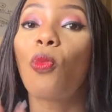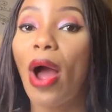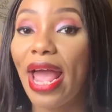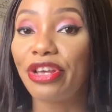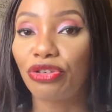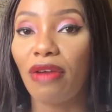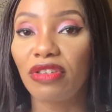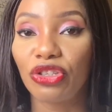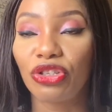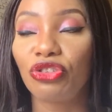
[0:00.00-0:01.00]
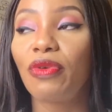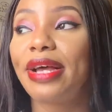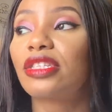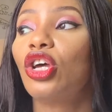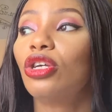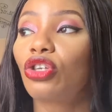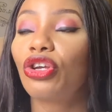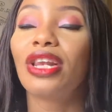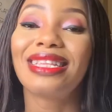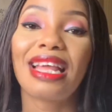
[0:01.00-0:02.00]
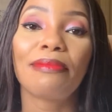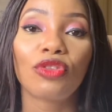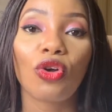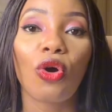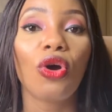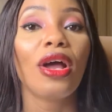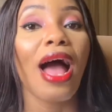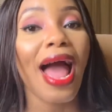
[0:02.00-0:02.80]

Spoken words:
why are you traveling to the US? So you let them know,